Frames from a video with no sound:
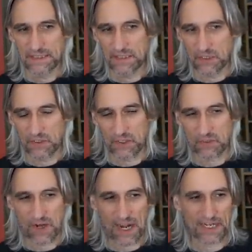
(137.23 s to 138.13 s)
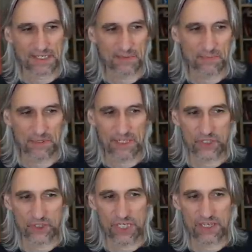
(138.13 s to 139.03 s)
you know, crack and play
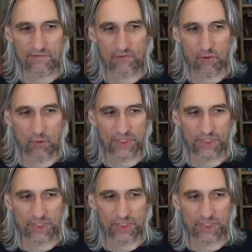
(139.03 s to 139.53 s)
g four,